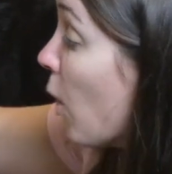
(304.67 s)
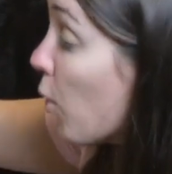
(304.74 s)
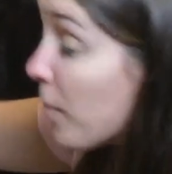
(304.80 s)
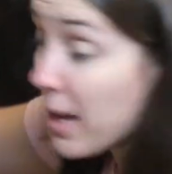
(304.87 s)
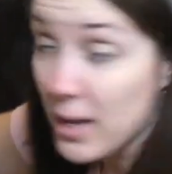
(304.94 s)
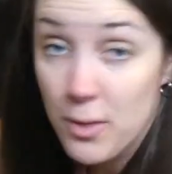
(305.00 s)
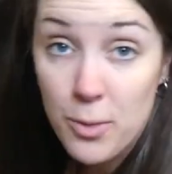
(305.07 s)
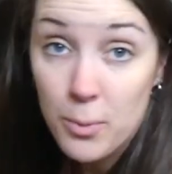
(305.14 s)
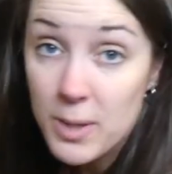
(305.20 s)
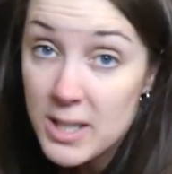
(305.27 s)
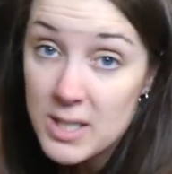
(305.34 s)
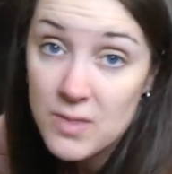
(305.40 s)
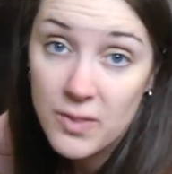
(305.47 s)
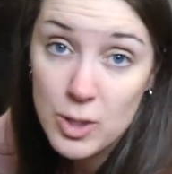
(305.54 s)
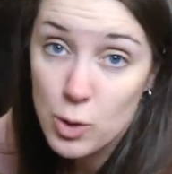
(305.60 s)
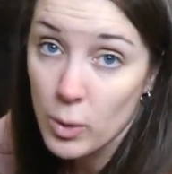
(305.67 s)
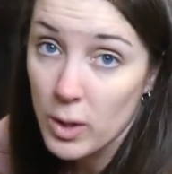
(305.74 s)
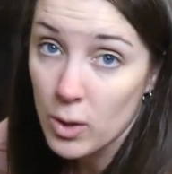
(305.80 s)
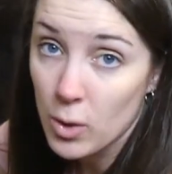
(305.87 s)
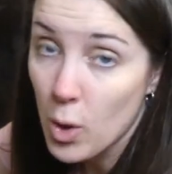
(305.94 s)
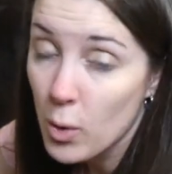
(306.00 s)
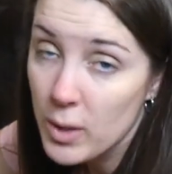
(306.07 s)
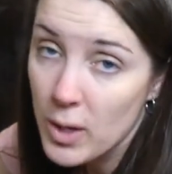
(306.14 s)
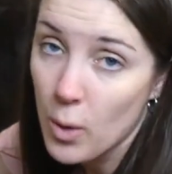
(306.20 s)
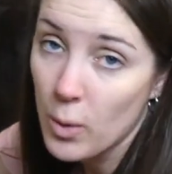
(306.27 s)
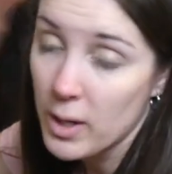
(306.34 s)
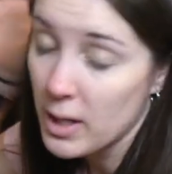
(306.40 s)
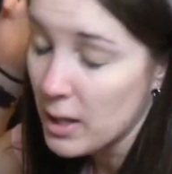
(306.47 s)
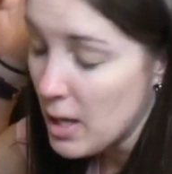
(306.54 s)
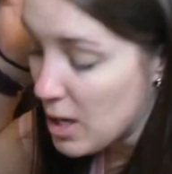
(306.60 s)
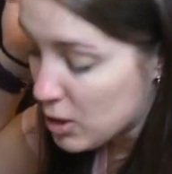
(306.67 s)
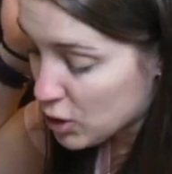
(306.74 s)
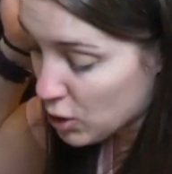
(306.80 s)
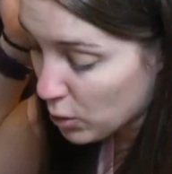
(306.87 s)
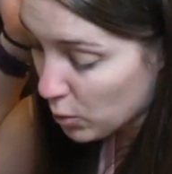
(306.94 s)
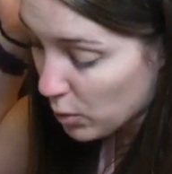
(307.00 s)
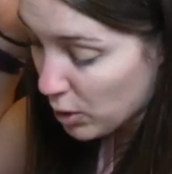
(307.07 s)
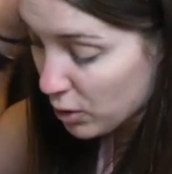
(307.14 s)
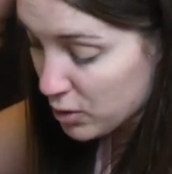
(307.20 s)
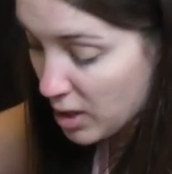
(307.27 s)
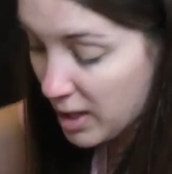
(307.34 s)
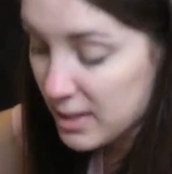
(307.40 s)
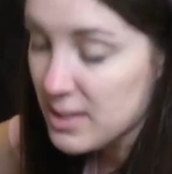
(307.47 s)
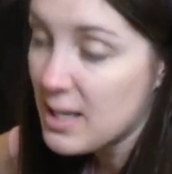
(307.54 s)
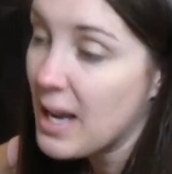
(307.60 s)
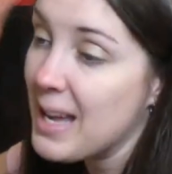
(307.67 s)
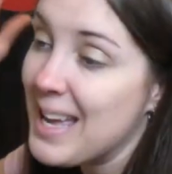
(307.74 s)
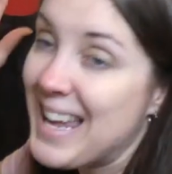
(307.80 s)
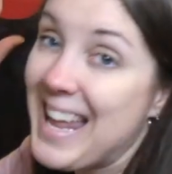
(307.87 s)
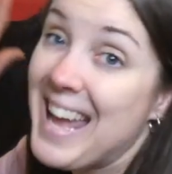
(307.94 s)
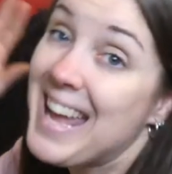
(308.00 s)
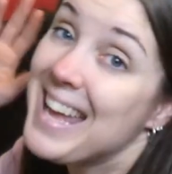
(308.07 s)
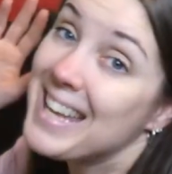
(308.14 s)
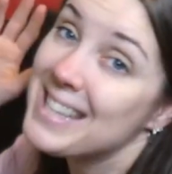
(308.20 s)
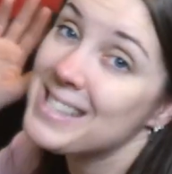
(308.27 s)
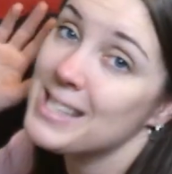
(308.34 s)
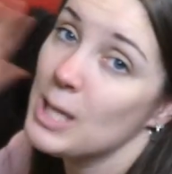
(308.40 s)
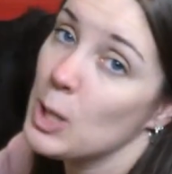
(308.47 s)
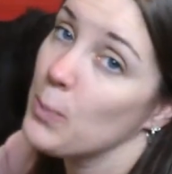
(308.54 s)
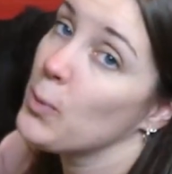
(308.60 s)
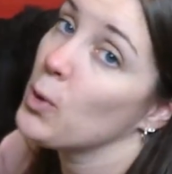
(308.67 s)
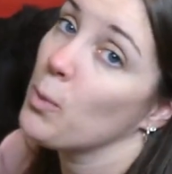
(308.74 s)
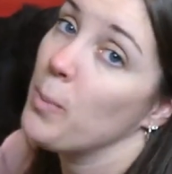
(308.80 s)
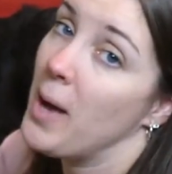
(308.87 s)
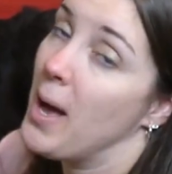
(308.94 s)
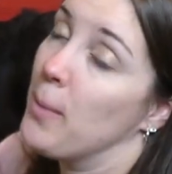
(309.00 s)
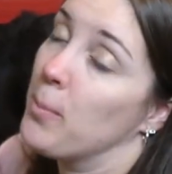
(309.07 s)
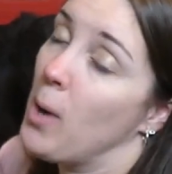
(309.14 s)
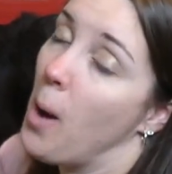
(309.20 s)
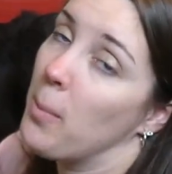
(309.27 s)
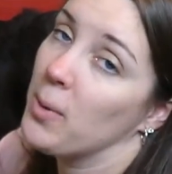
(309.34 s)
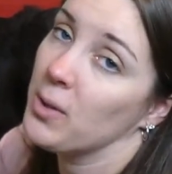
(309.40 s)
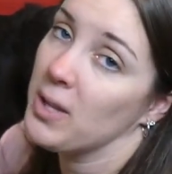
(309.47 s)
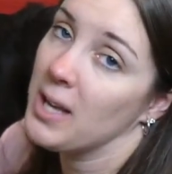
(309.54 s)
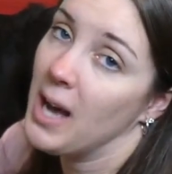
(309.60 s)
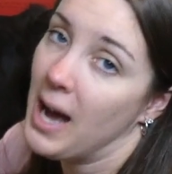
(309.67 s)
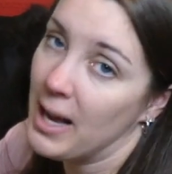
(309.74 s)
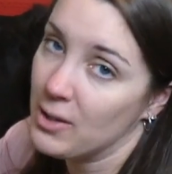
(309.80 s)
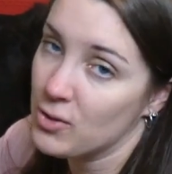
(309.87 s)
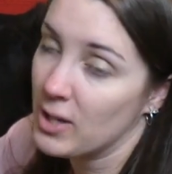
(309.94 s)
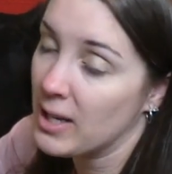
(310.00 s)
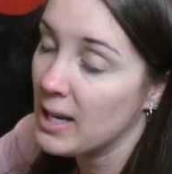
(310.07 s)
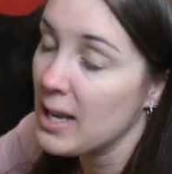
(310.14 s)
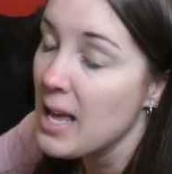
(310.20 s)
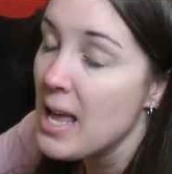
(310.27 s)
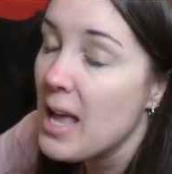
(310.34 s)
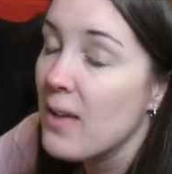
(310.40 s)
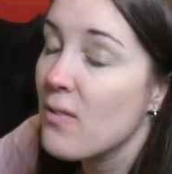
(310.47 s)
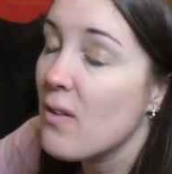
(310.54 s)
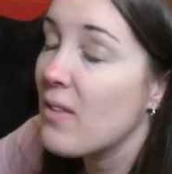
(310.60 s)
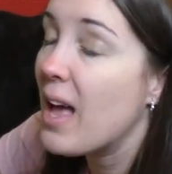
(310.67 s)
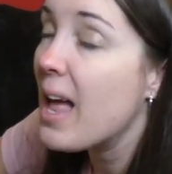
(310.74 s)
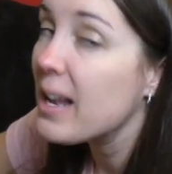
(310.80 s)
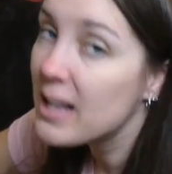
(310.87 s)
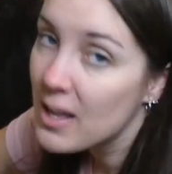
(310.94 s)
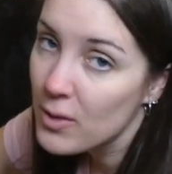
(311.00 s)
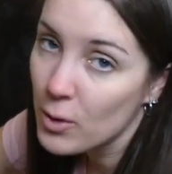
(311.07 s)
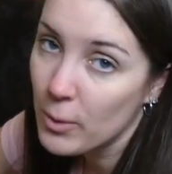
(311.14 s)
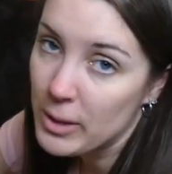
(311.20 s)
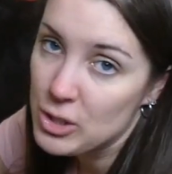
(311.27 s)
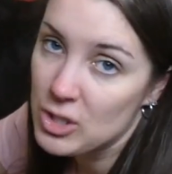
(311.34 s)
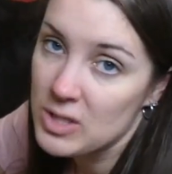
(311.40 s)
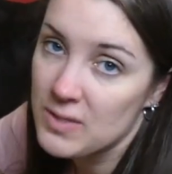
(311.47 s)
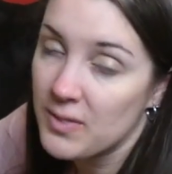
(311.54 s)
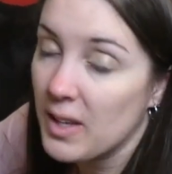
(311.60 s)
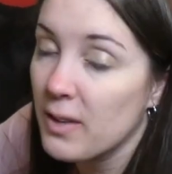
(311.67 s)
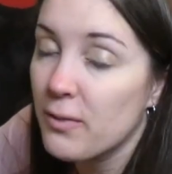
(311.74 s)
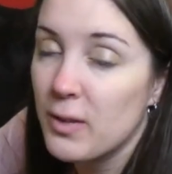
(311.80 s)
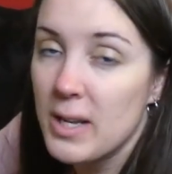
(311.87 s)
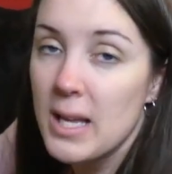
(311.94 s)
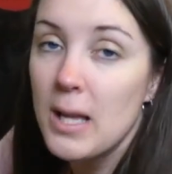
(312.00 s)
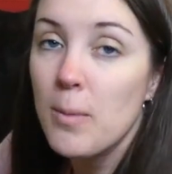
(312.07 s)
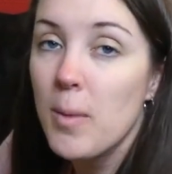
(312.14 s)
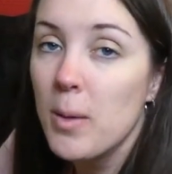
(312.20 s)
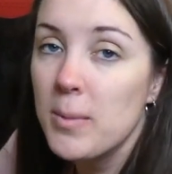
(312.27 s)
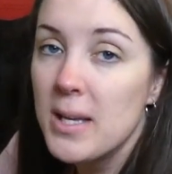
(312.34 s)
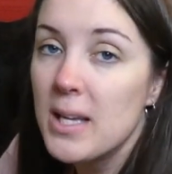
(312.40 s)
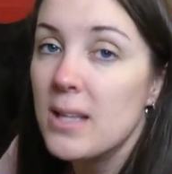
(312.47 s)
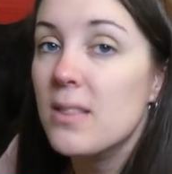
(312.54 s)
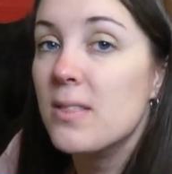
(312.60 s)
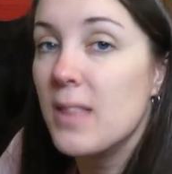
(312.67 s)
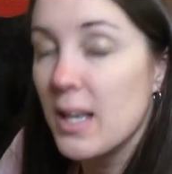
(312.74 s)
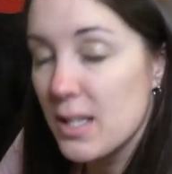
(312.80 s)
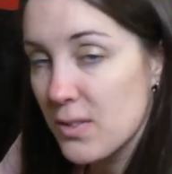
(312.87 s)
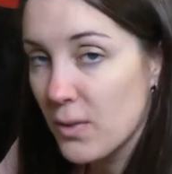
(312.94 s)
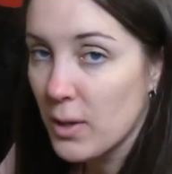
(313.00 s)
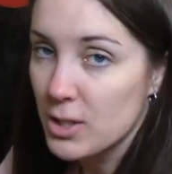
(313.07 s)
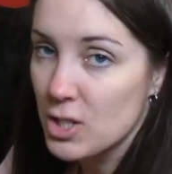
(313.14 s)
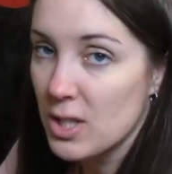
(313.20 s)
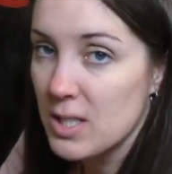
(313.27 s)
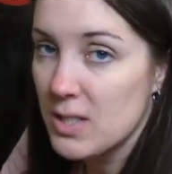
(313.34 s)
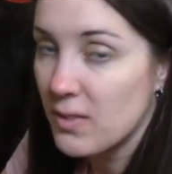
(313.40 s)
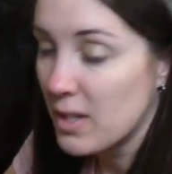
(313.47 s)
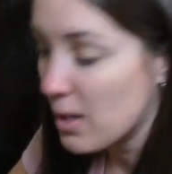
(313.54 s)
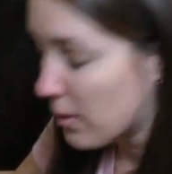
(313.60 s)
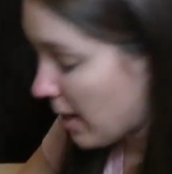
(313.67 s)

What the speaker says: omega-3s, fish oil, coconut oil to your dog's diet, and keep your pet properly hydrated. If you have any other questions, feel free to email me. Thanks for watching this video